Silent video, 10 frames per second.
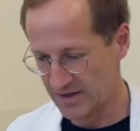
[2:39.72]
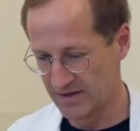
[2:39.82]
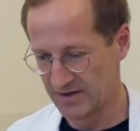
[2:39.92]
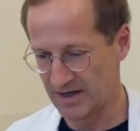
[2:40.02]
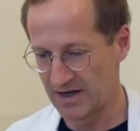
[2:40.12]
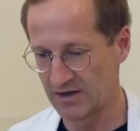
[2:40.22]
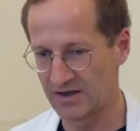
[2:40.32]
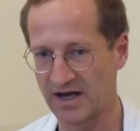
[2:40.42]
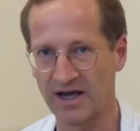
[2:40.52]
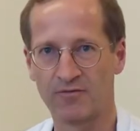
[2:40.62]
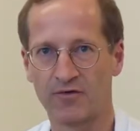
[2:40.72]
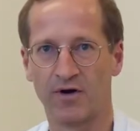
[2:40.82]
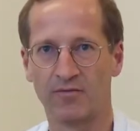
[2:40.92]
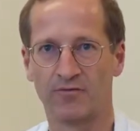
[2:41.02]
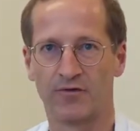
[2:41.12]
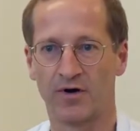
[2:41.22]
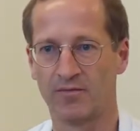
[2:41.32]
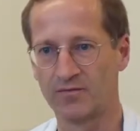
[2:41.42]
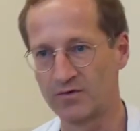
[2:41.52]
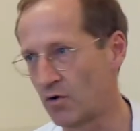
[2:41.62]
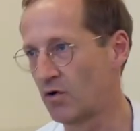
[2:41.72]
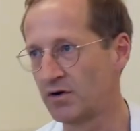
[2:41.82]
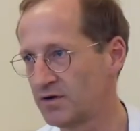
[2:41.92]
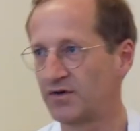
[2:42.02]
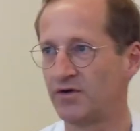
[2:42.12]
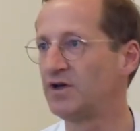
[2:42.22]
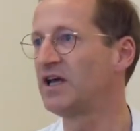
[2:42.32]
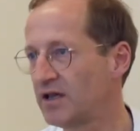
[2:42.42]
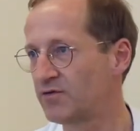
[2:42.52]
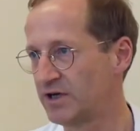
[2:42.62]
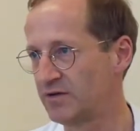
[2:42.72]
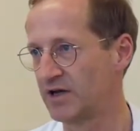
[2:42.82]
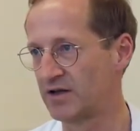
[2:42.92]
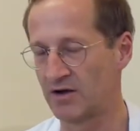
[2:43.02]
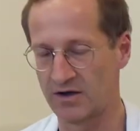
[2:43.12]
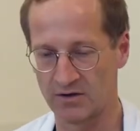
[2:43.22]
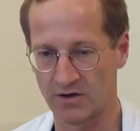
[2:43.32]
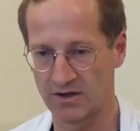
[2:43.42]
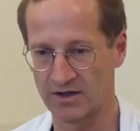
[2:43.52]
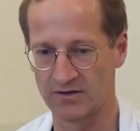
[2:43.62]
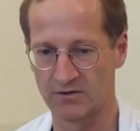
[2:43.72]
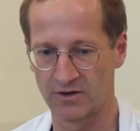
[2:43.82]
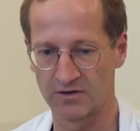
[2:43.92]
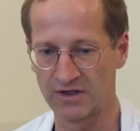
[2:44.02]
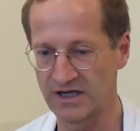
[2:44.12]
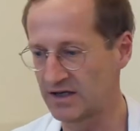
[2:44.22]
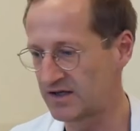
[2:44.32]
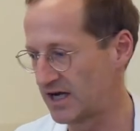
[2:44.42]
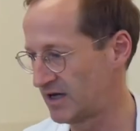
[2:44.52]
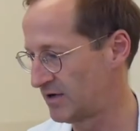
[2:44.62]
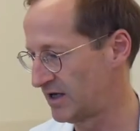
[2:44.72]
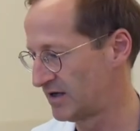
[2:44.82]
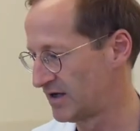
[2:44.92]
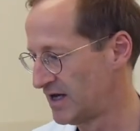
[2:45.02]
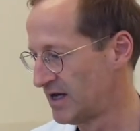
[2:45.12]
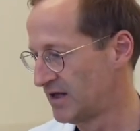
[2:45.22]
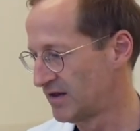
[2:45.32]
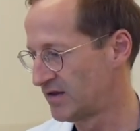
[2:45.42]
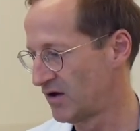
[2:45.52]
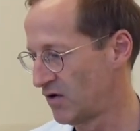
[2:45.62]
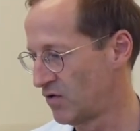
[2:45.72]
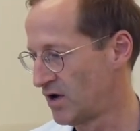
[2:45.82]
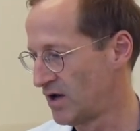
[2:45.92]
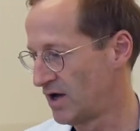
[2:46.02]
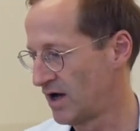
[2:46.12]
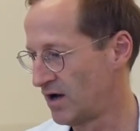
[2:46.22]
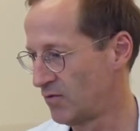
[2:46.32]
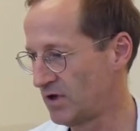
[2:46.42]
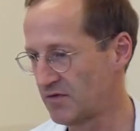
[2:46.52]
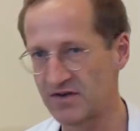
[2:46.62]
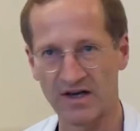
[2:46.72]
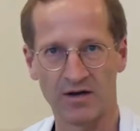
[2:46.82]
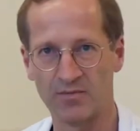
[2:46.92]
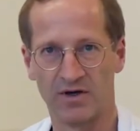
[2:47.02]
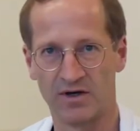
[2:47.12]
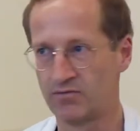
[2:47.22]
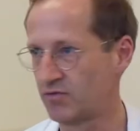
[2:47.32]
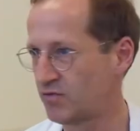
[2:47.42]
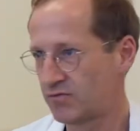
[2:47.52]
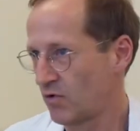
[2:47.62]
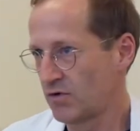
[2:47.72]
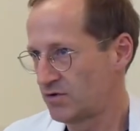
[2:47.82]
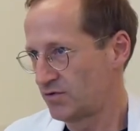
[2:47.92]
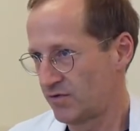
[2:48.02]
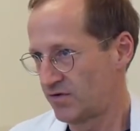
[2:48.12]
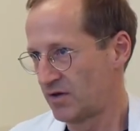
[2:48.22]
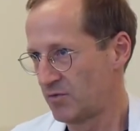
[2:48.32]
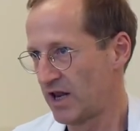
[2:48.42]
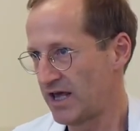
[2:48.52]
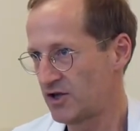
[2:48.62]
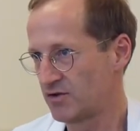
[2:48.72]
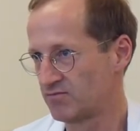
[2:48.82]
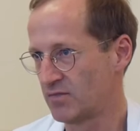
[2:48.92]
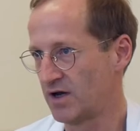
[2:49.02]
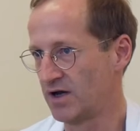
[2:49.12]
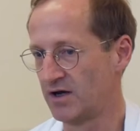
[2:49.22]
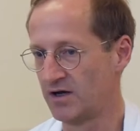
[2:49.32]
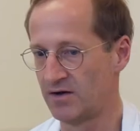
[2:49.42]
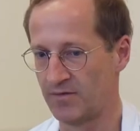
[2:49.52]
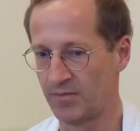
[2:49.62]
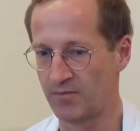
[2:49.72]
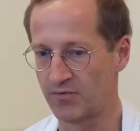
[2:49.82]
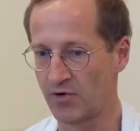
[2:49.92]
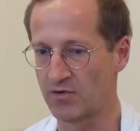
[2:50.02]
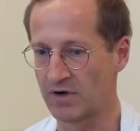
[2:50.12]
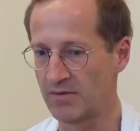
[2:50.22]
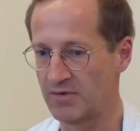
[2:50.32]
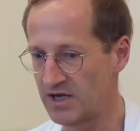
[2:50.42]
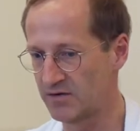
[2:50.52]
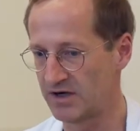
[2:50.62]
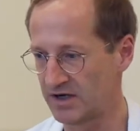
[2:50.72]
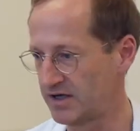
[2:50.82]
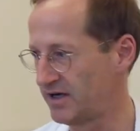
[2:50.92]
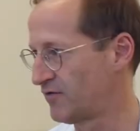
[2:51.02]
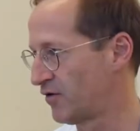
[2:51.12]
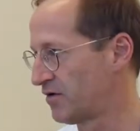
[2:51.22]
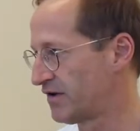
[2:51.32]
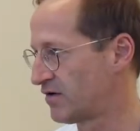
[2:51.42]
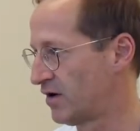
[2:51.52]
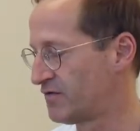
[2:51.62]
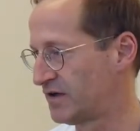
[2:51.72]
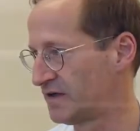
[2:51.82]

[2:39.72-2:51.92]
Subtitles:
our time from door to needle treatment, or not door to needle time. And so we have set up a stroke simulation program here in the Klinik Floridsdorf,